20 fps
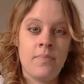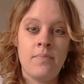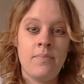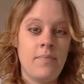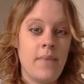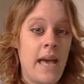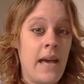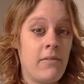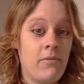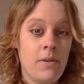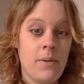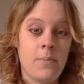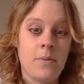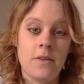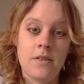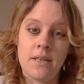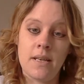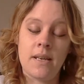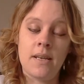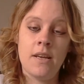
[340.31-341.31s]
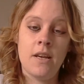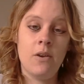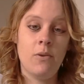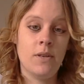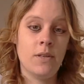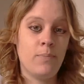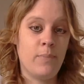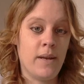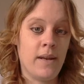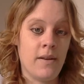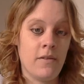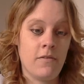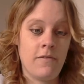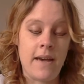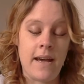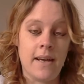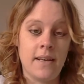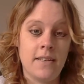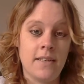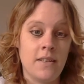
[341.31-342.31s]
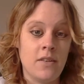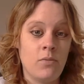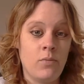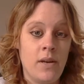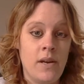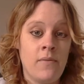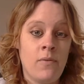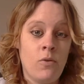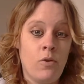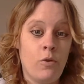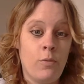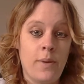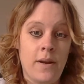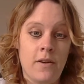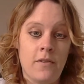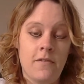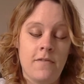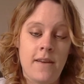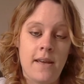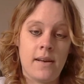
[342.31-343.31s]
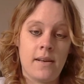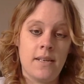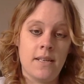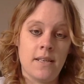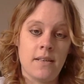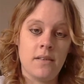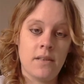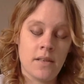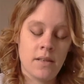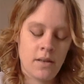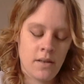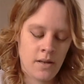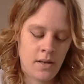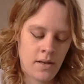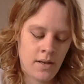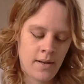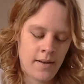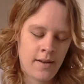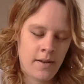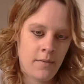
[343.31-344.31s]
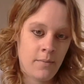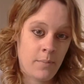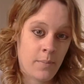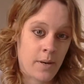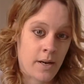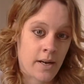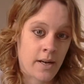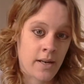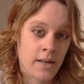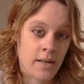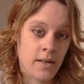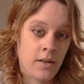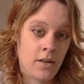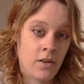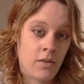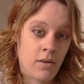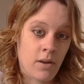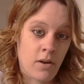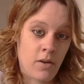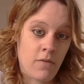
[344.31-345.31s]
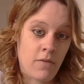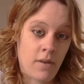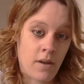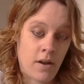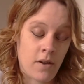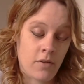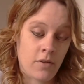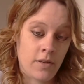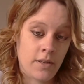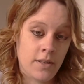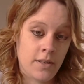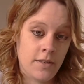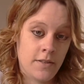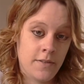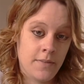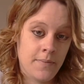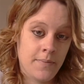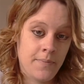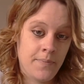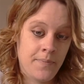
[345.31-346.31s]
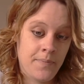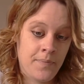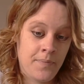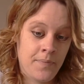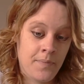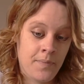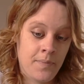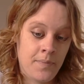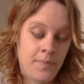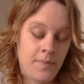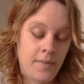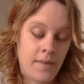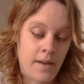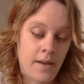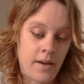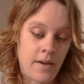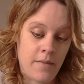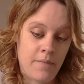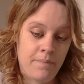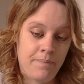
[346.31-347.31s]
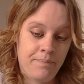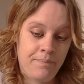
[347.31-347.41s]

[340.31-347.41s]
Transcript: everybody who has been affected. We've all been affected by coronavirus. You